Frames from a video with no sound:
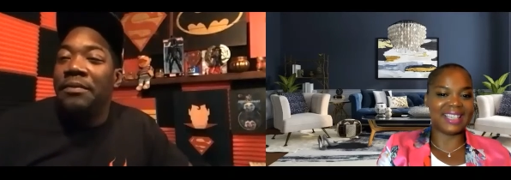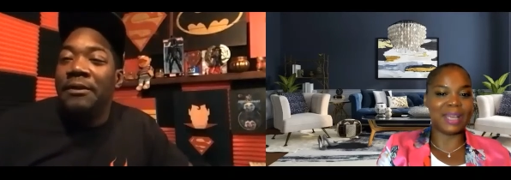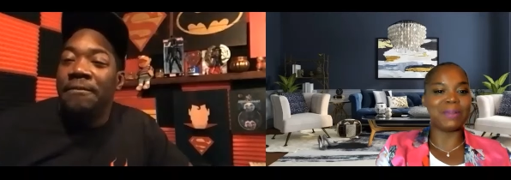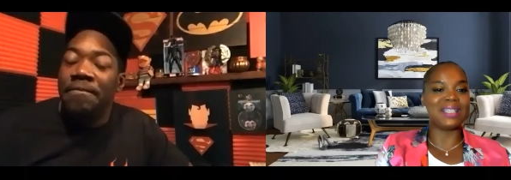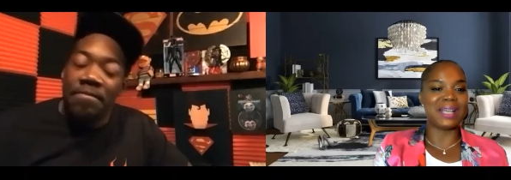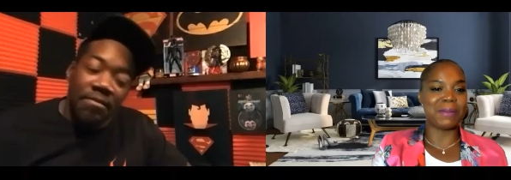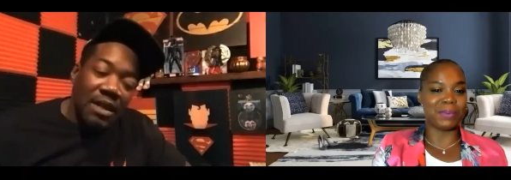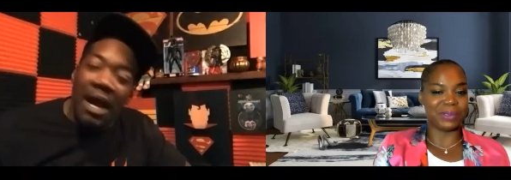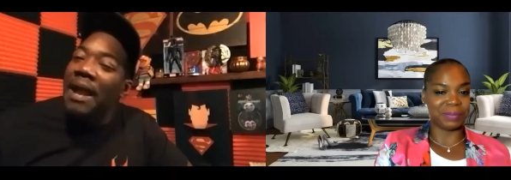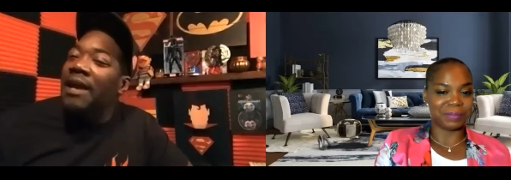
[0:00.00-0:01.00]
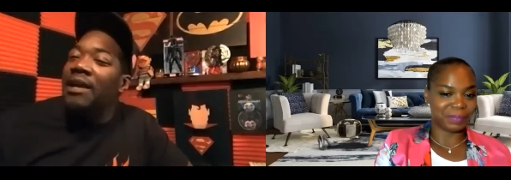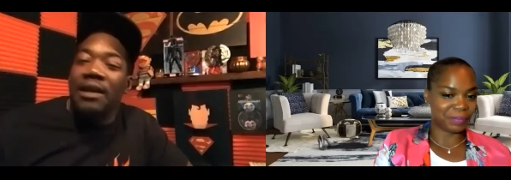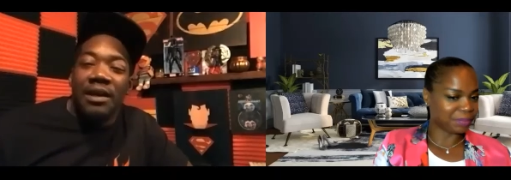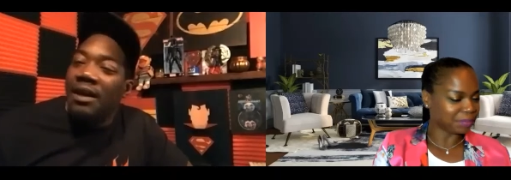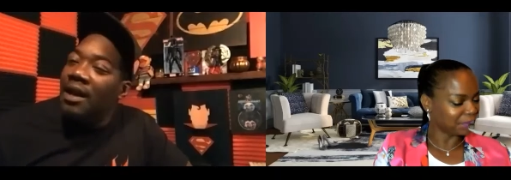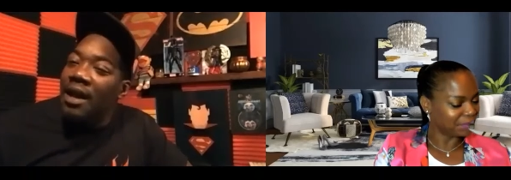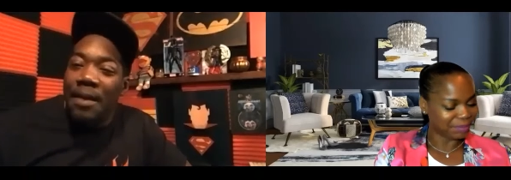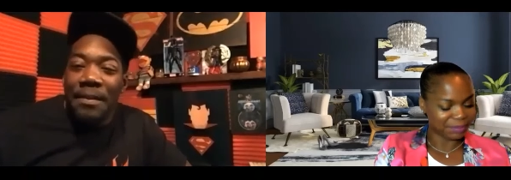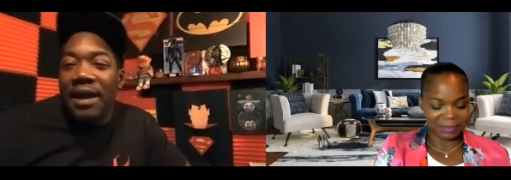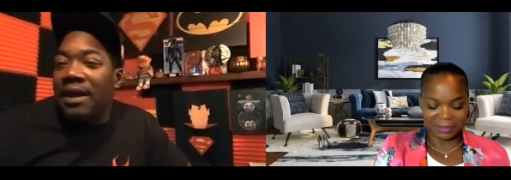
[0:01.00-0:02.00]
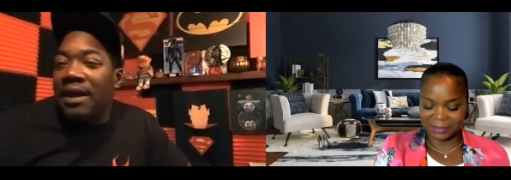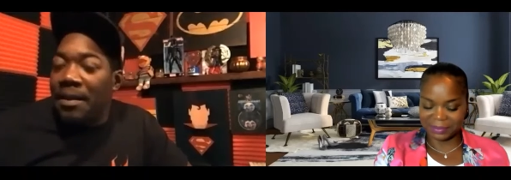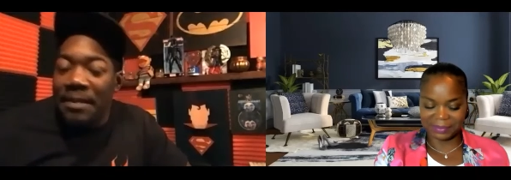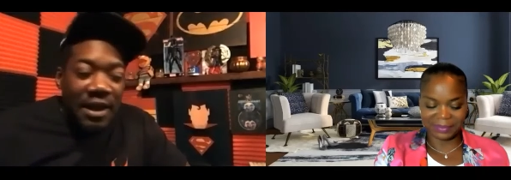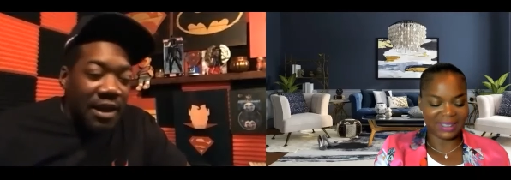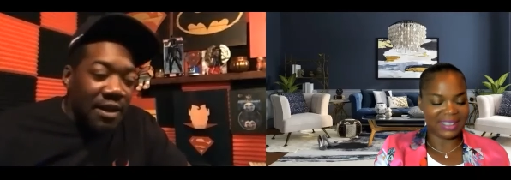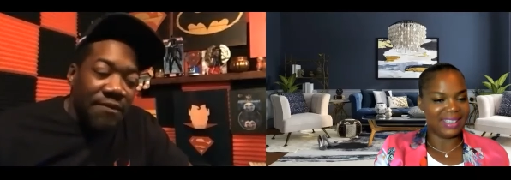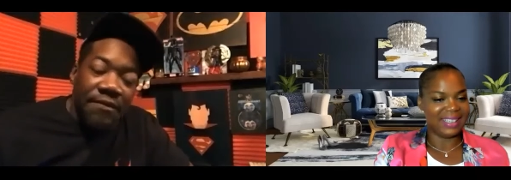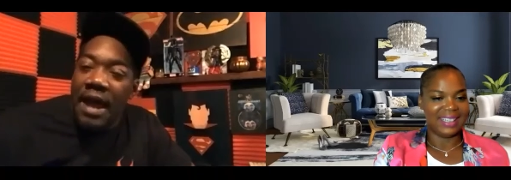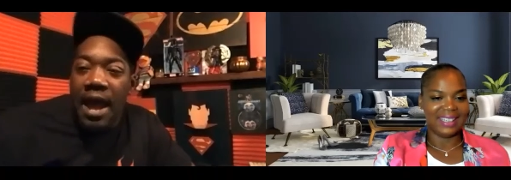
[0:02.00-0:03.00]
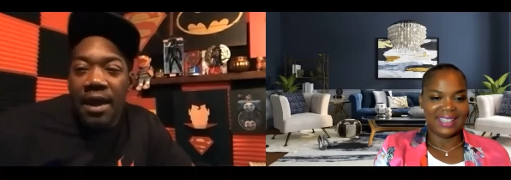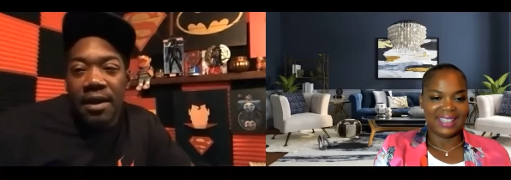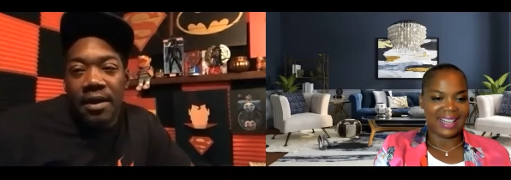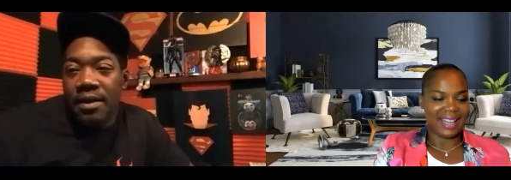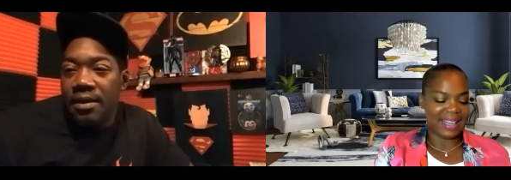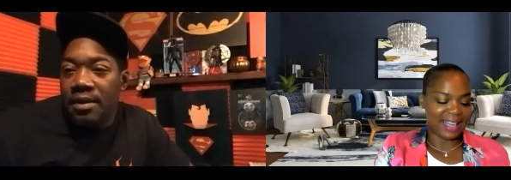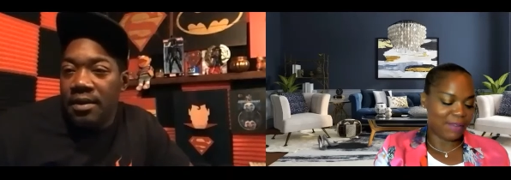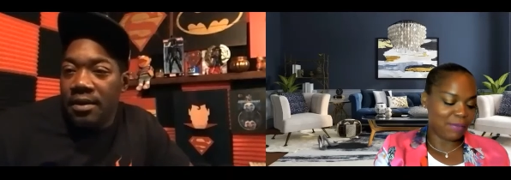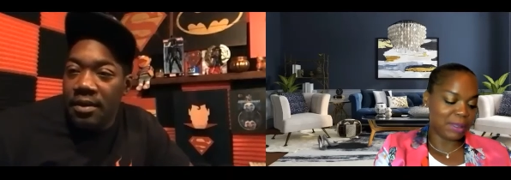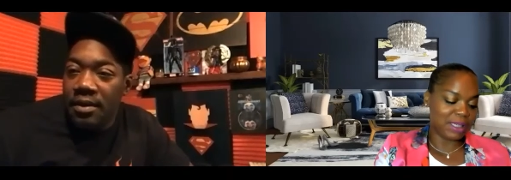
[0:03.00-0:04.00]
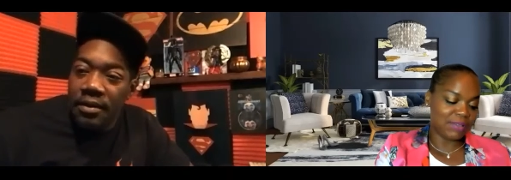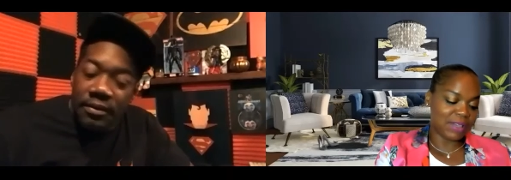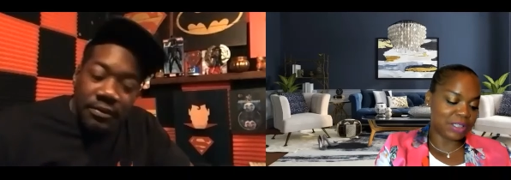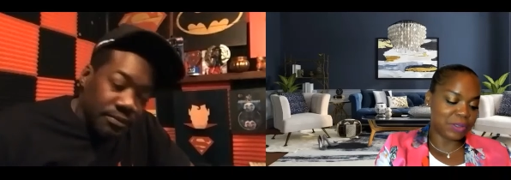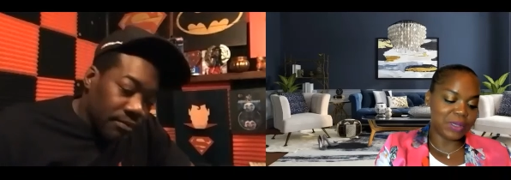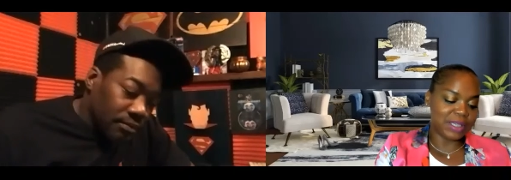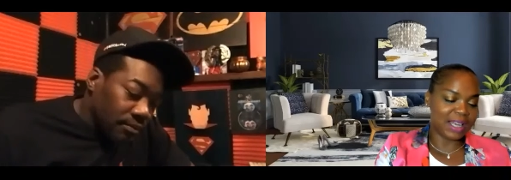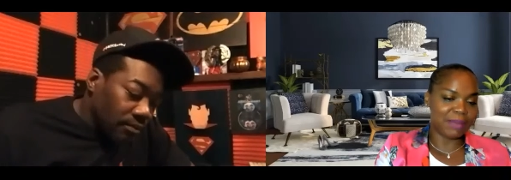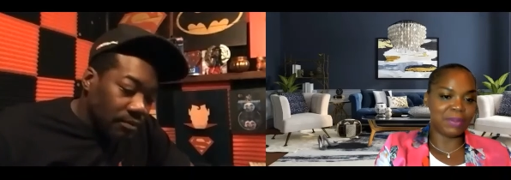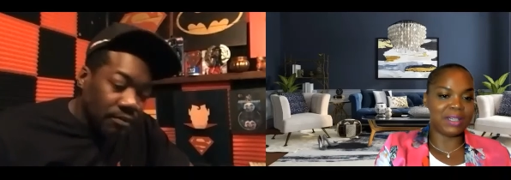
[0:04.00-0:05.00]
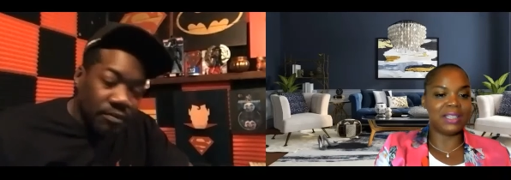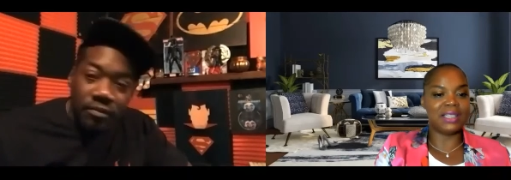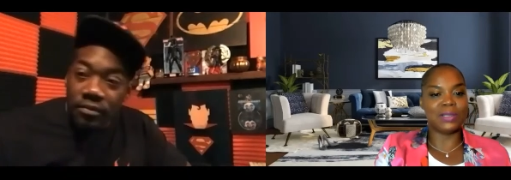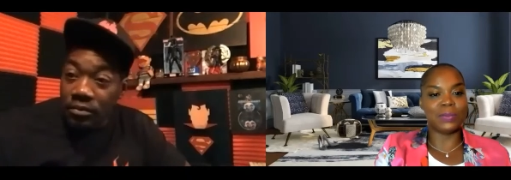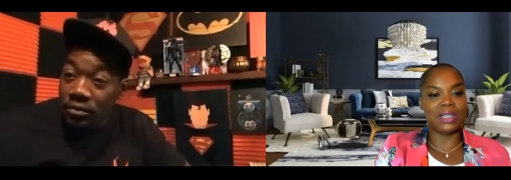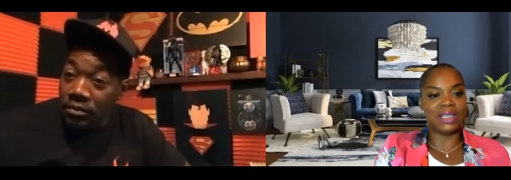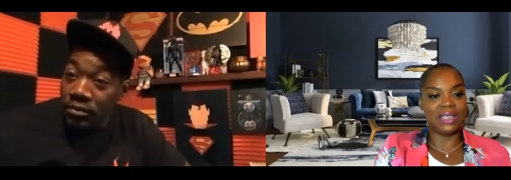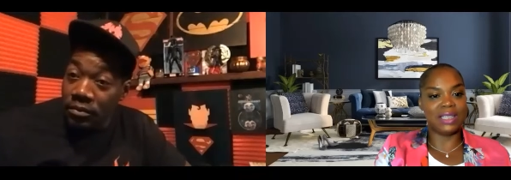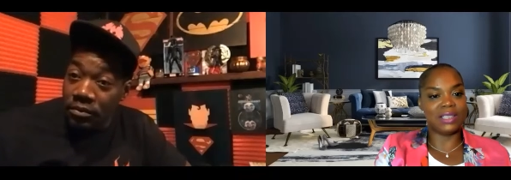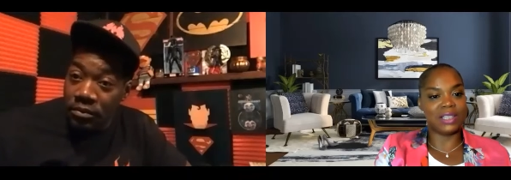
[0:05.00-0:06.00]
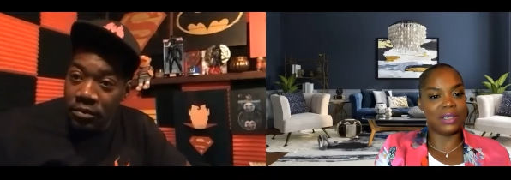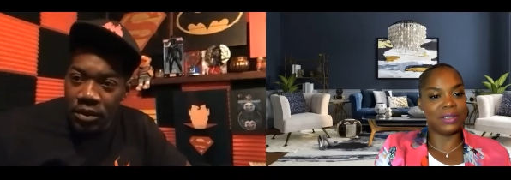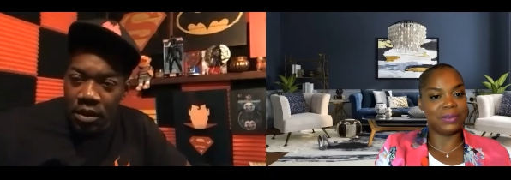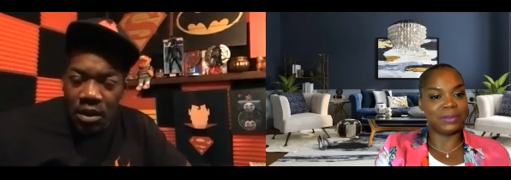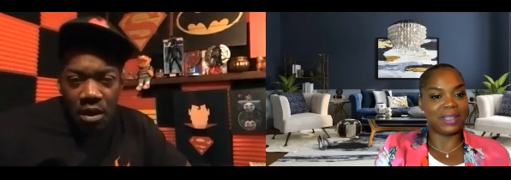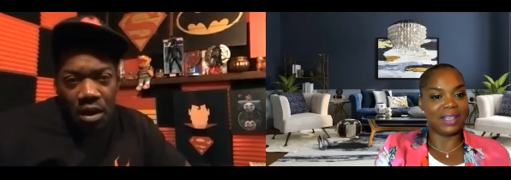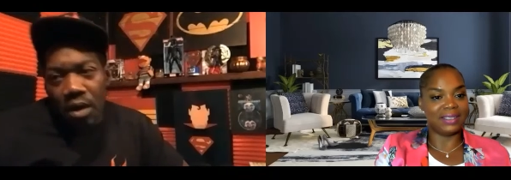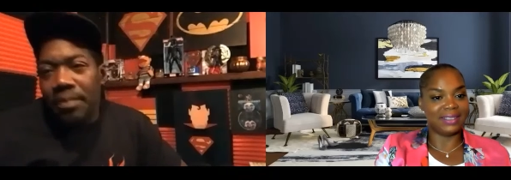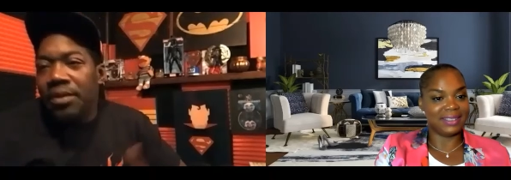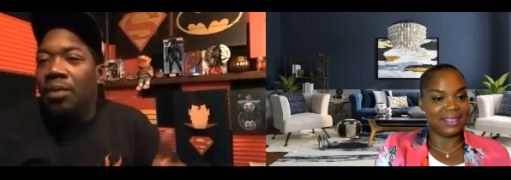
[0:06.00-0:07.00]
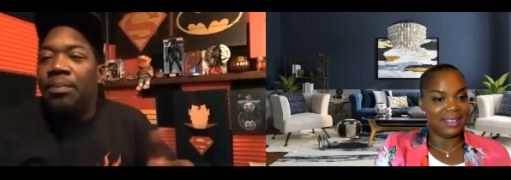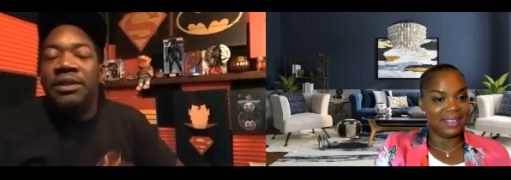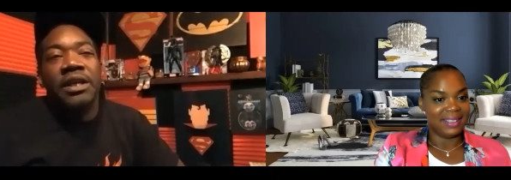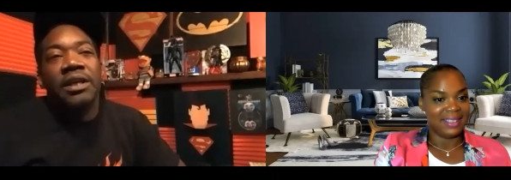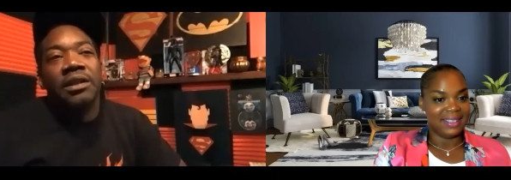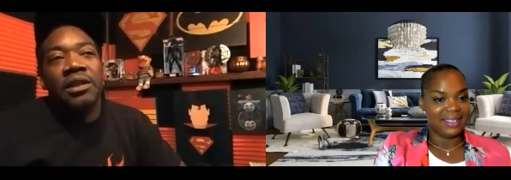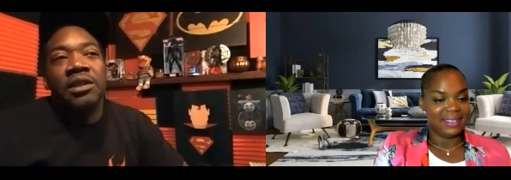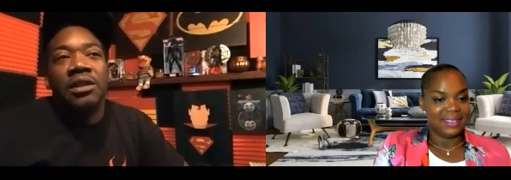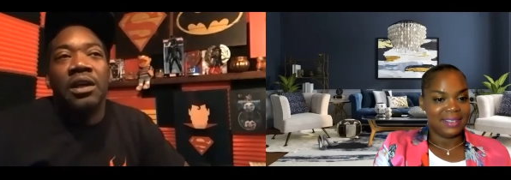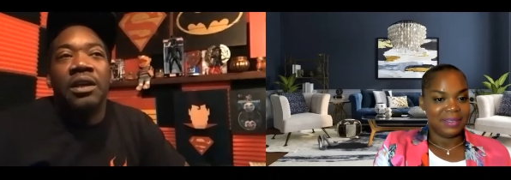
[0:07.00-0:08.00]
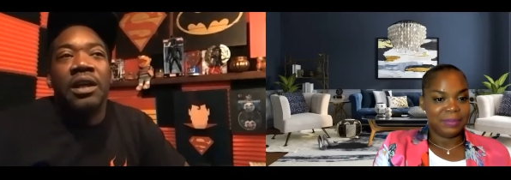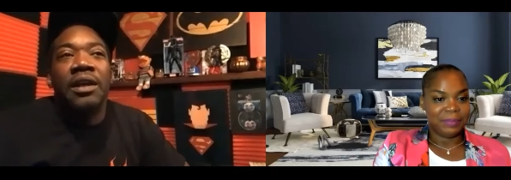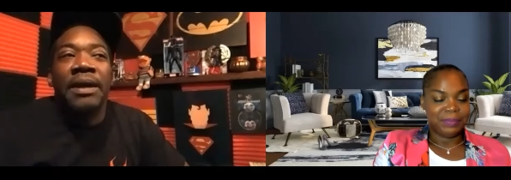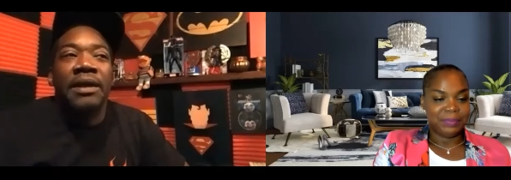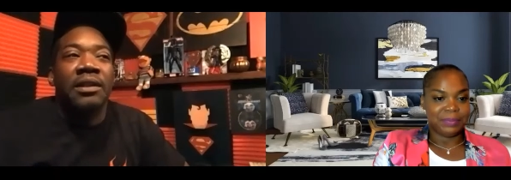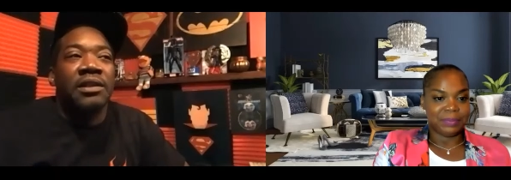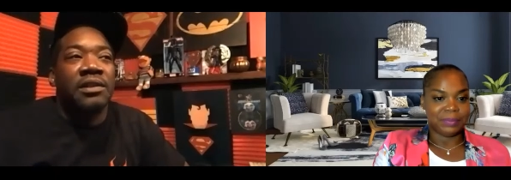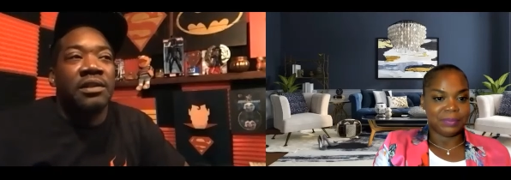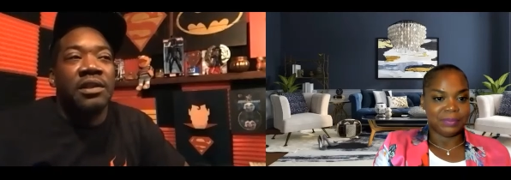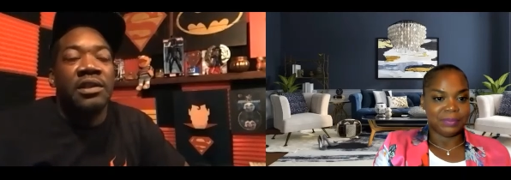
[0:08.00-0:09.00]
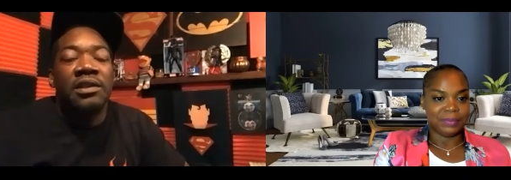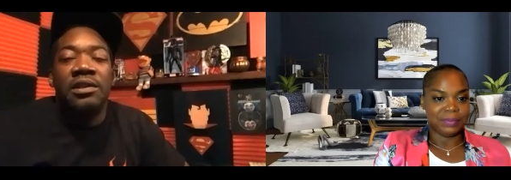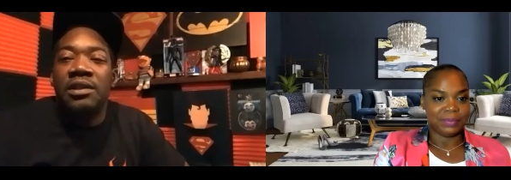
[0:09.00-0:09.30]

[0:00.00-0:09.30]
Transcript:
Speaker 1: mean? I'm not here. I'm not here. I'm not here for that.
Speaker 2: I can't even believe they're doing that, but it is what it is, yo.
Speaker 1: Uh, yo, but see, this is again, man. This is this is the